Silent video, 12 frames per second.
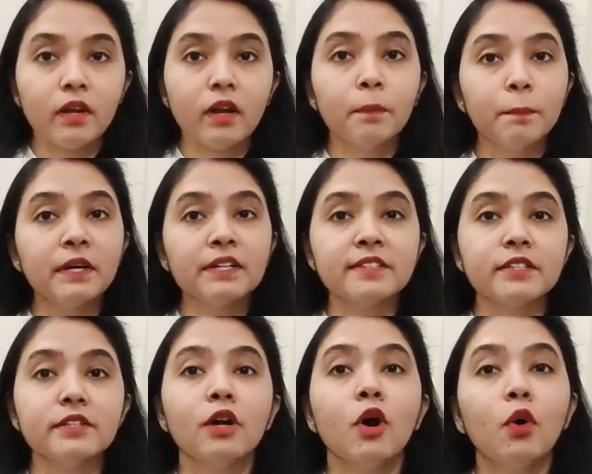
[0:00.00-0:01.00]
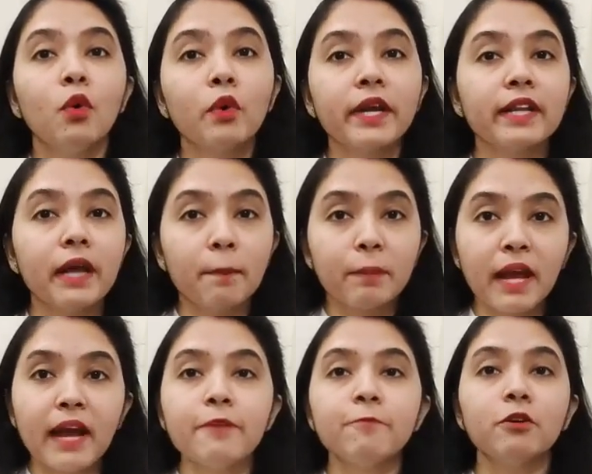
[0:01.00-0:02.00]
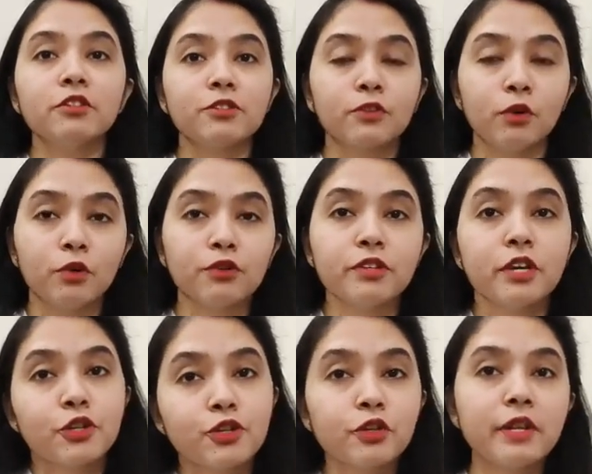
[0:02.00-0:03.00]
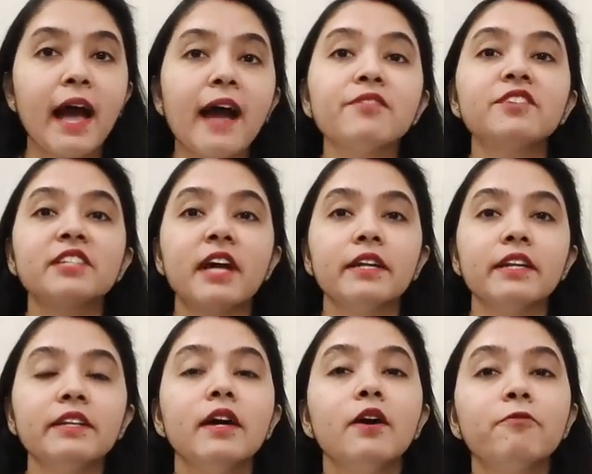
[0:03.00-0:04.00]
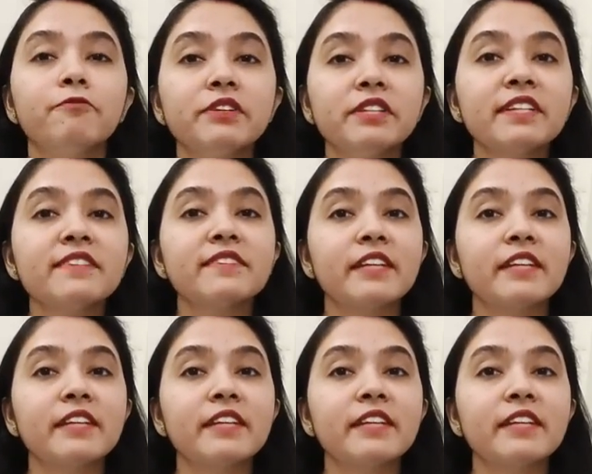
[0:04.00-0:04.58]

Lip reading: A person who can apply for this course should have studied physics,